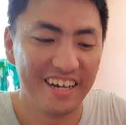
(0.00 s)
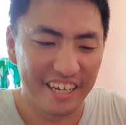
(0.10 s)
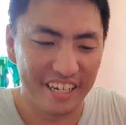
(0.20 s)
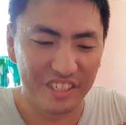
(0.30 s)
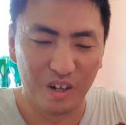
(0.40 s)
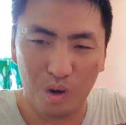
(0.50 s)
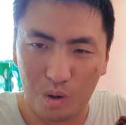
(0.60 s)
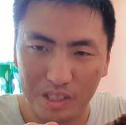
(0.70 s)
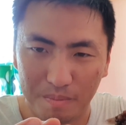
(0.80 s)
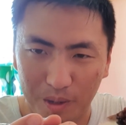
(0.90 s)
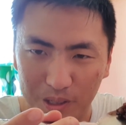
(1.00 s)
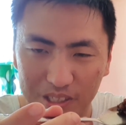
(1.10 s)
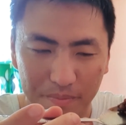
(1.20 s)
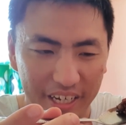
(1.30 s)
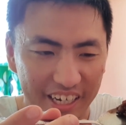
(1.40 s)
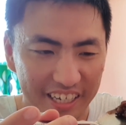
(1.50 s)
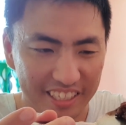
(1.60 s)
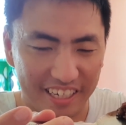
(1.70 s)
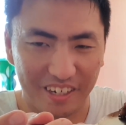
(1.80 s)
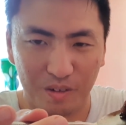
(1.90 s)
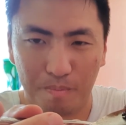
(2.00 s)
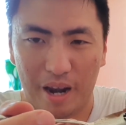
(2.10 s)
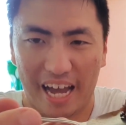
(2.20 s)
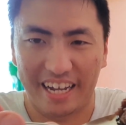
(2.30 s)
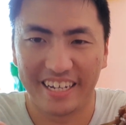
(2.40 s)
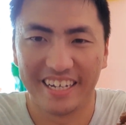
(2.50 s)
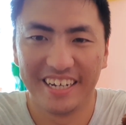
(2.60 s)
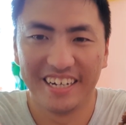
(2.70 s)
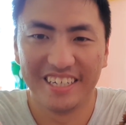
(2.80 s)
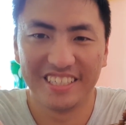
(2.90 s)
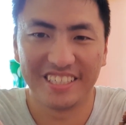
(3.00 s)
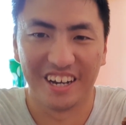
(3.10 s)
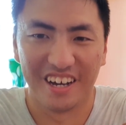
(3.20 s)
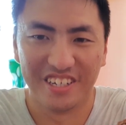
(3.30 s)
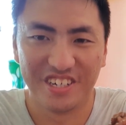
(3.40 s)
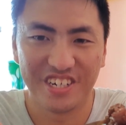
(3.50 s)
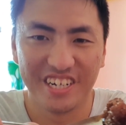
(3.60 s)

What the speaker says: It doesn't look the most appealing. It's like a little black sludge.